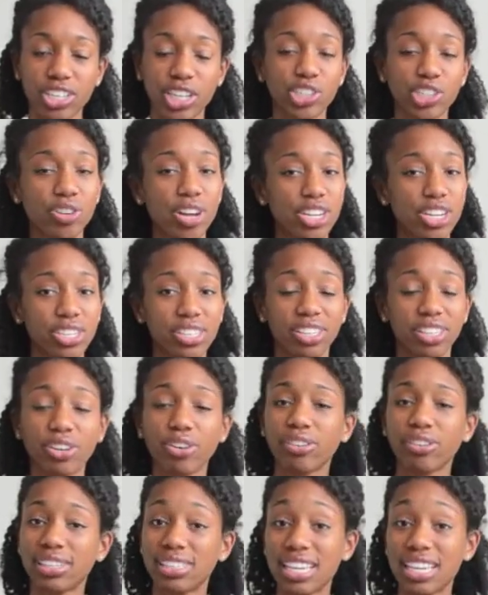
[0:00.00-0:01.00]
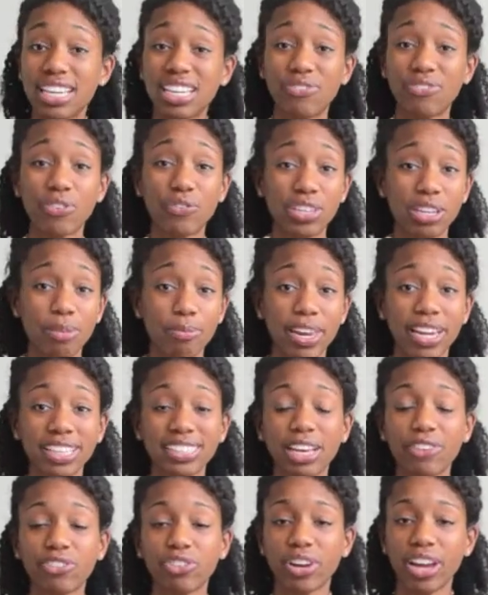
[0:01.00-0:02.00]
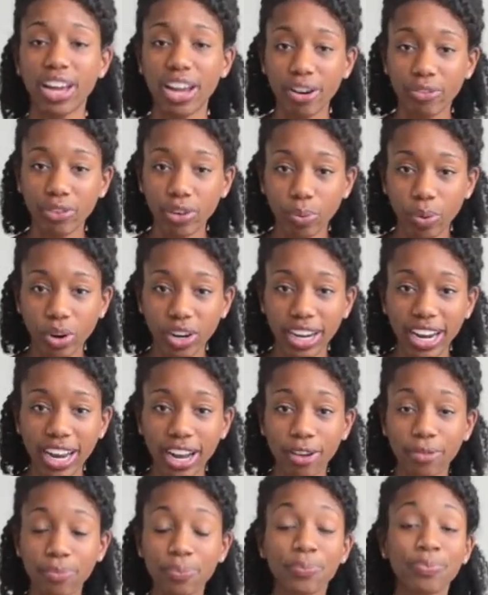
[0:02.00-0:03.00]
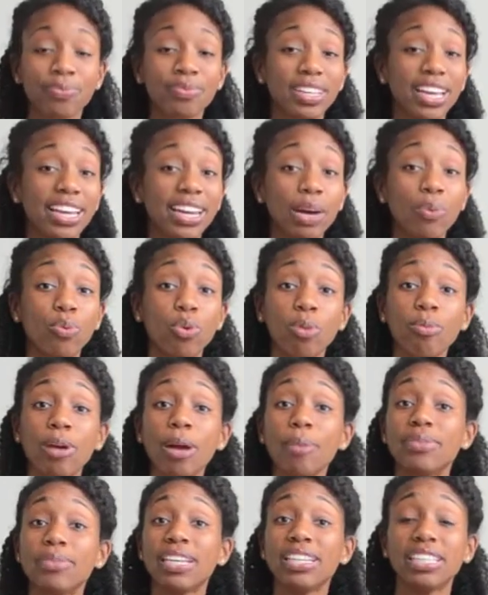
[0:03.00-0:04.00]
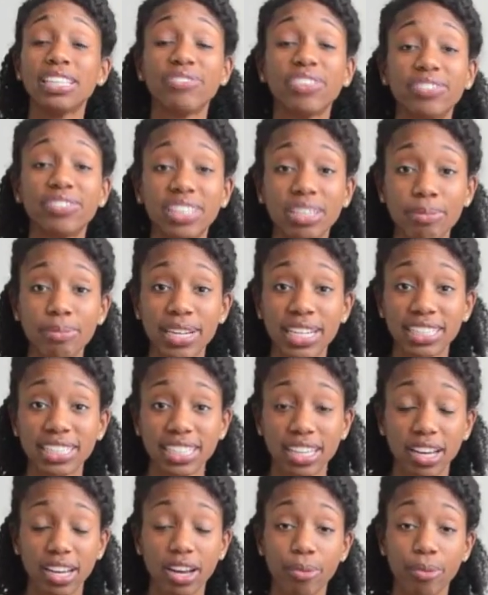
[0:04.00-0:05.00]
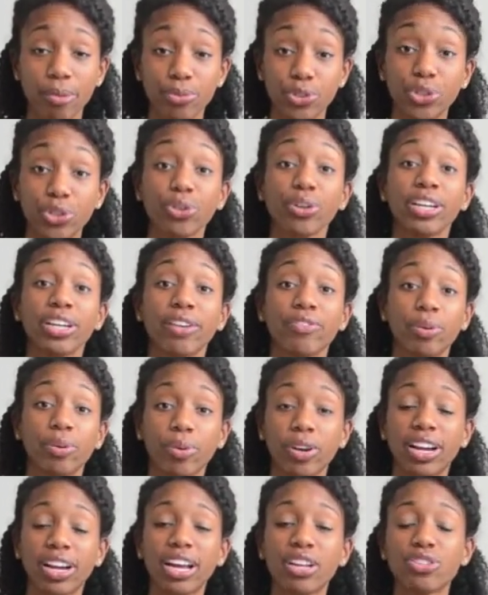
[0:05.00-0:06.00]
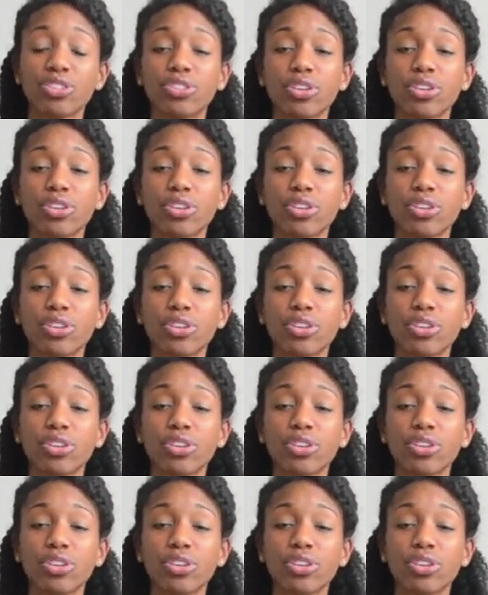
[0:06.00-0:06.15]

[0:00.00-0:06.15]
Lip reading: I stretch literally 10 to 15 minutes after every workout, and I warm up 10 to 15 minutes during every workout.